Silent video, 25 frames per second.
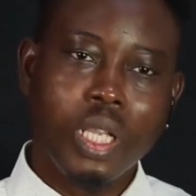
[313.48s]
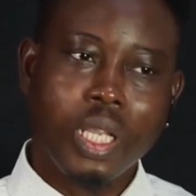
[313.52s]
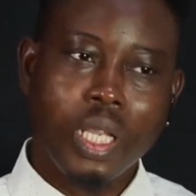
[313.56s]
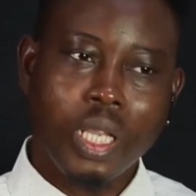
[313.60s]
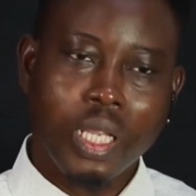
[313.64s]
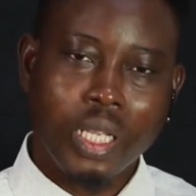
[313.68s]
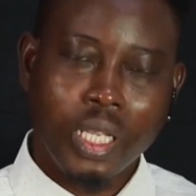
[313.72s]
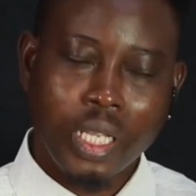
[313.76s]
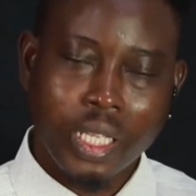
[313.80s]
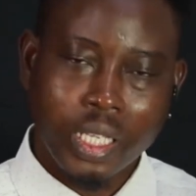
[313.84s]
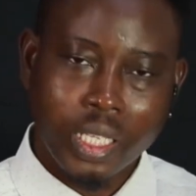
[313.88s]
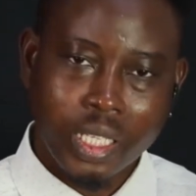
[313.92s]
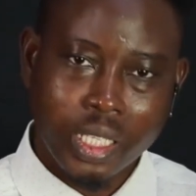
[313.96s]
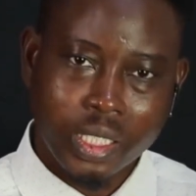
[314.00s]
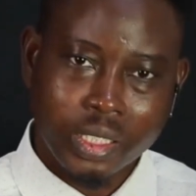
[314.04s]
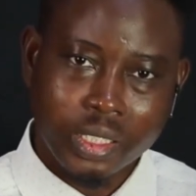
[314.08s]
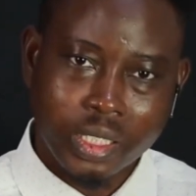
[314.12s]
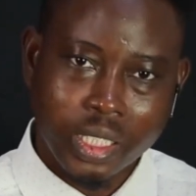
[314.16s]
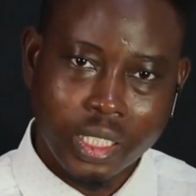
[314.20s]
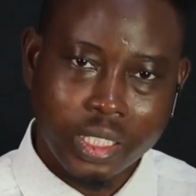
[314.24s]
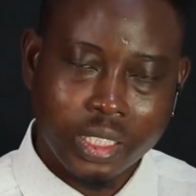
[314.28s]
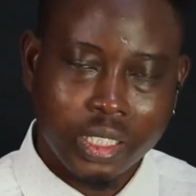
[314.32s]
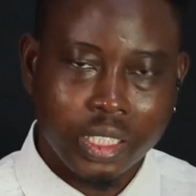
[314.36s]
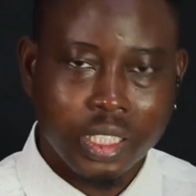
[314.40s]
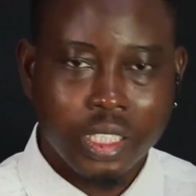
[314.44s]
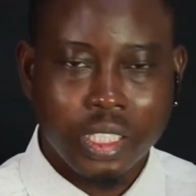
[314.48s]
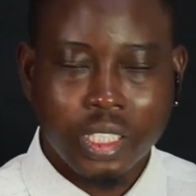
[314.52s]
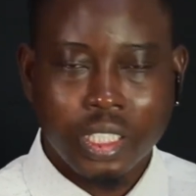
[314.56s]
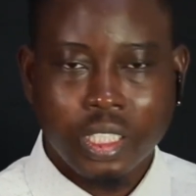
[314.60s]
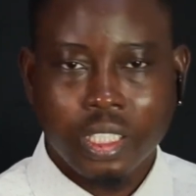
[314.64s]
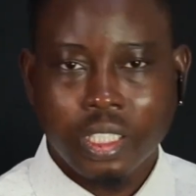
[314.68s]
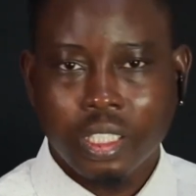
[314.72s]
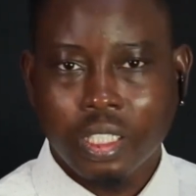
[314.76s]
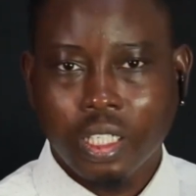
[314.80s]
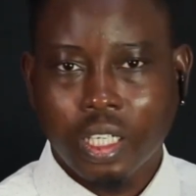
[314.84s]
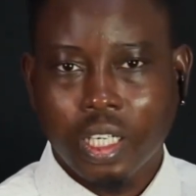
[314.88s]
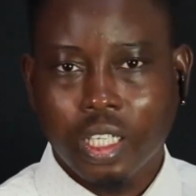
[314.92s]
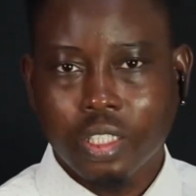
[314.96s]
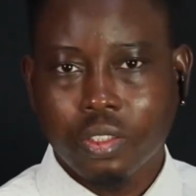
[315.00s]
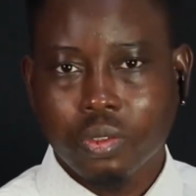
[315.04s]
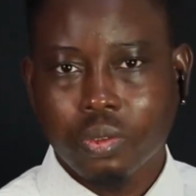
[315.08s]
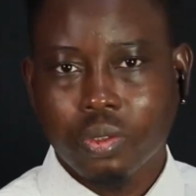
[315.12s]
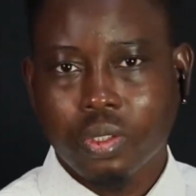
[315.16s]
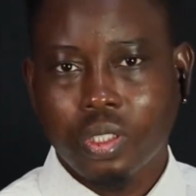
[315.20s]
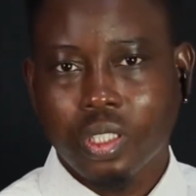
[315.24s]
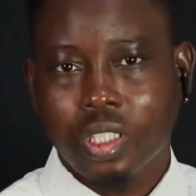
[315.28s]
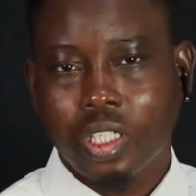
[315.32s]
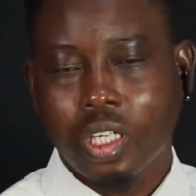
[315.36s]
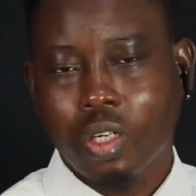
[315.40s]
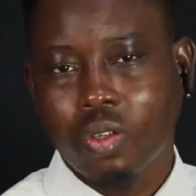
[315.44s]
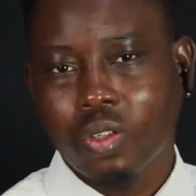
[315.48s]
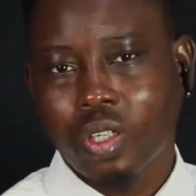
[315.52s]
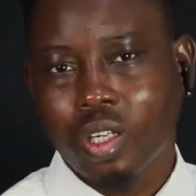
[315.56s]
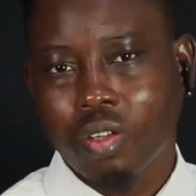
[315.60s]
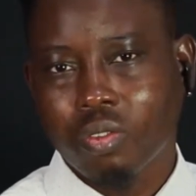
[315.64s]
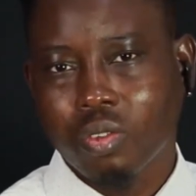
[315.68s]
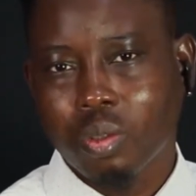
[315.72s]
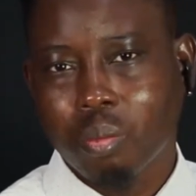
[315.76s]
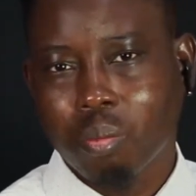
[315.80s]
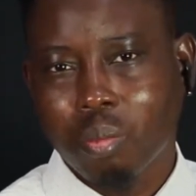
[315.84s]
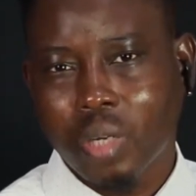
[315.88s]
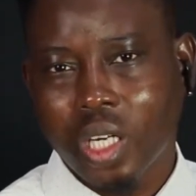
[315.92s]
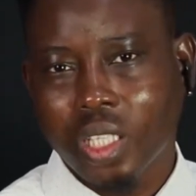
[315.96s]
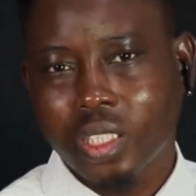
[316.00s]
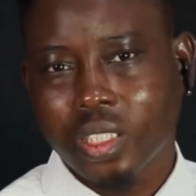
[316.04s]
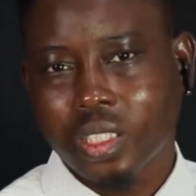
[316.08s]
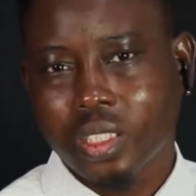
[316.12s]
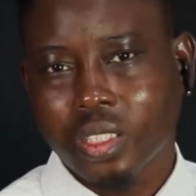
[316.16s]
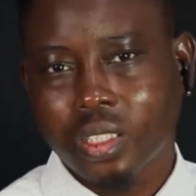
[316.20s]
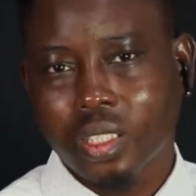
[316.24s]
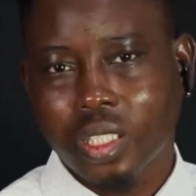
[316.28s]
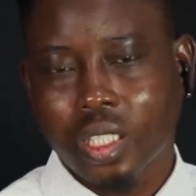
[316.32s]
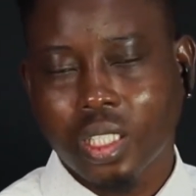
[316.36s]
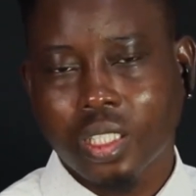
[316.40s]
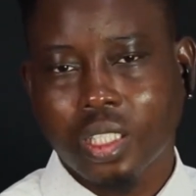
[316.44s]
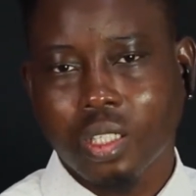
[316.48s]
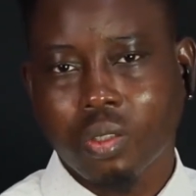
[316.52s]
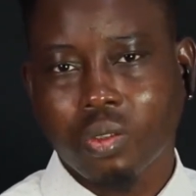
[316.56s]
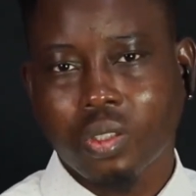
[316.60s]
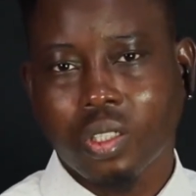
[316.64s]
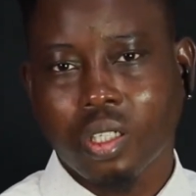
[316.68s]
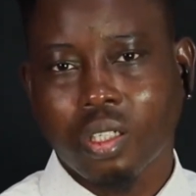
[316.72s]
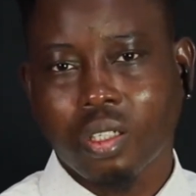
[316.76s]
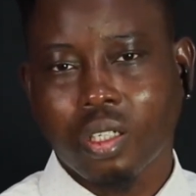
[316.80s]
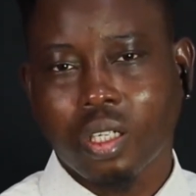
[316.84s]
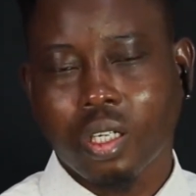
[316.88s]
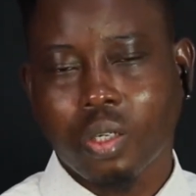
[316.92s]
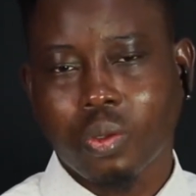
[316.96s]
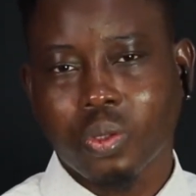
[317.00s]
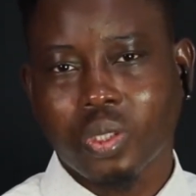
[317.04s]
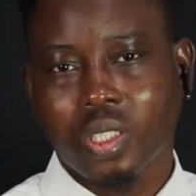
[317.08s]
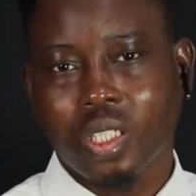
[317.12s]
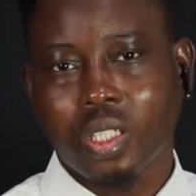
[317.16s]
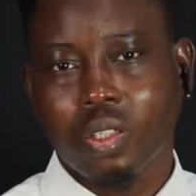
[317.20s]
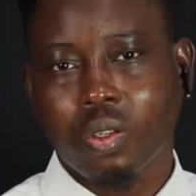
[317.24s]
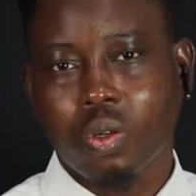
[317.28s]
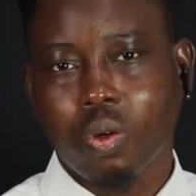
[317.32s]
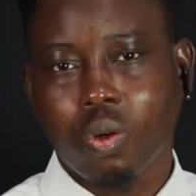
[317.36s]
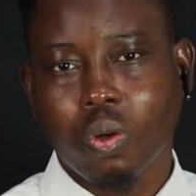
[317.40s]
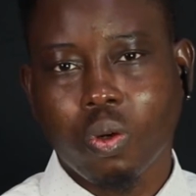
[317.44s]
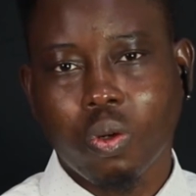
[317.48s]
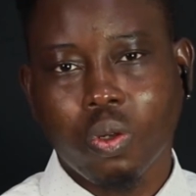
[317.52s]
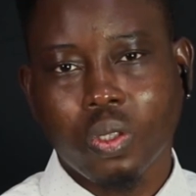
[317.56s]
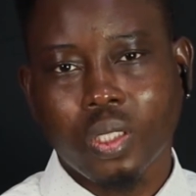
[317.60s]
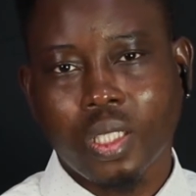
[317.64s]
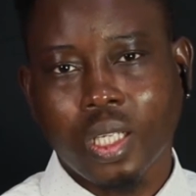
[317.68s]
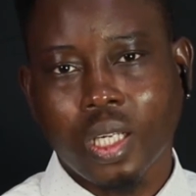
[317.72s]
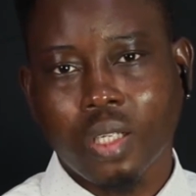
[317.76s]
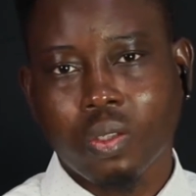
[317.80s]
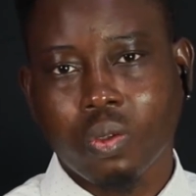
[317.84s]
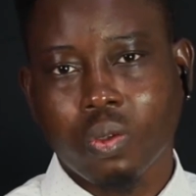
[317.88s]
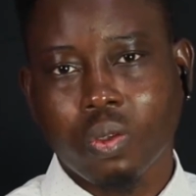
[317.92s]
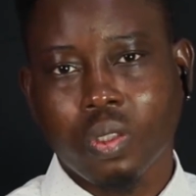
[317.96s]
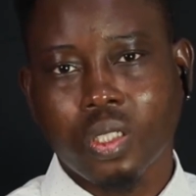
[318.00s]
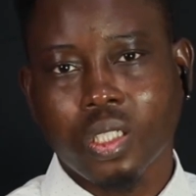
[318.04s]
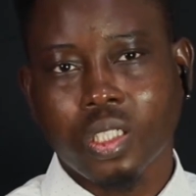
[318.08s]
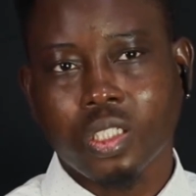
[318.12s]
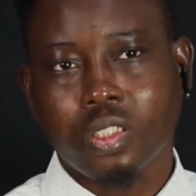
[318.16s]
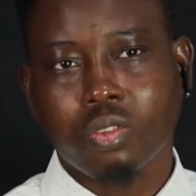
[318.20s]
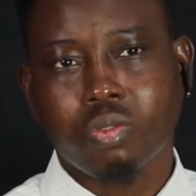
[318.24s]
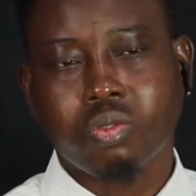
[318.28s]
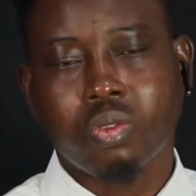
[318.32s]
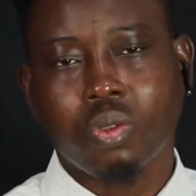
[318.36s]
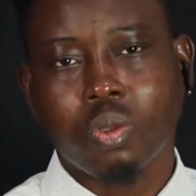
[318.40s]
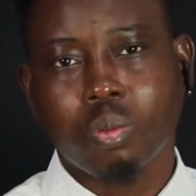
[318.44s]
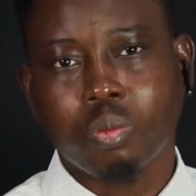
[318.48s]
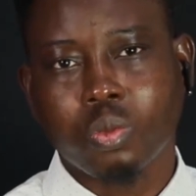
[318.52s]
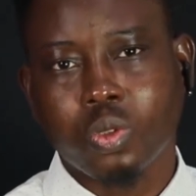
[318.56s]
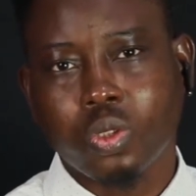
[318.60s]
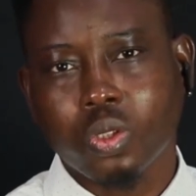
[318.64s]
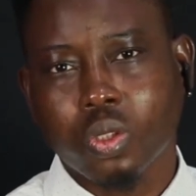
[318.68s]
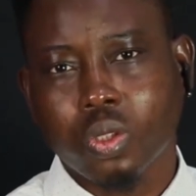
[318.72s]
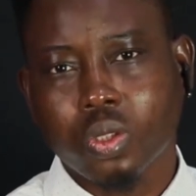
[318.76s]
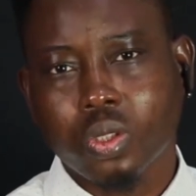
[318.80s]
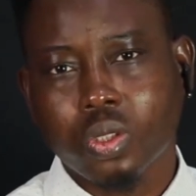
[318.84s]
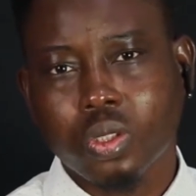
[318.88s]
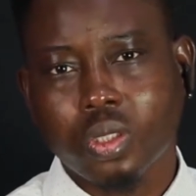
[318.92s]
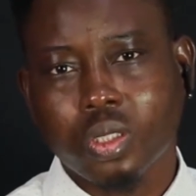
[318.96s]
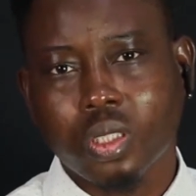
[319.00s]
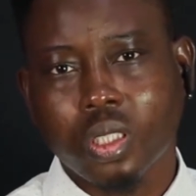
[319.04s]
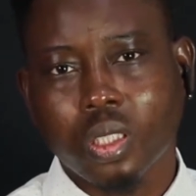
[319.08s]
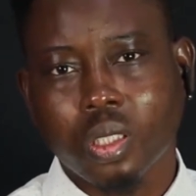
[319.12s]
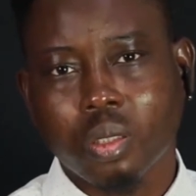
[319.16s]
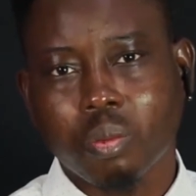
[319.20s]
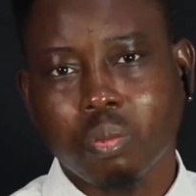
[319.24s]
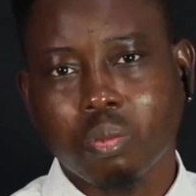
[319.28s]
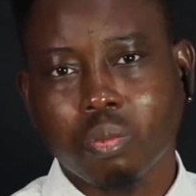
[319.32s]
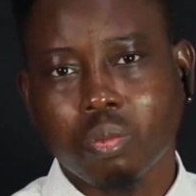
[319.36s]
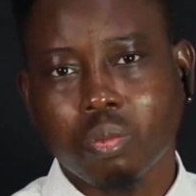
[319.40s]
And like I said, I don't think I would have imagined that I would get all that knowledge from just a